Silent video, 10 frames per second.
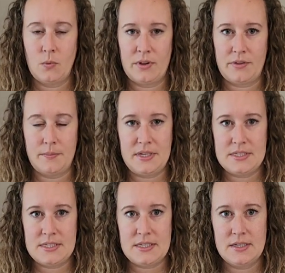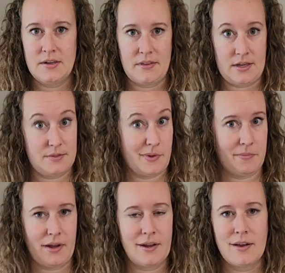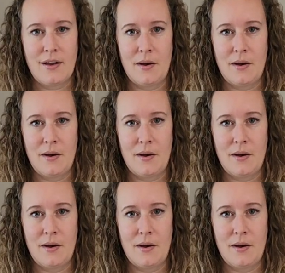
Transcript: with the BT. That has been my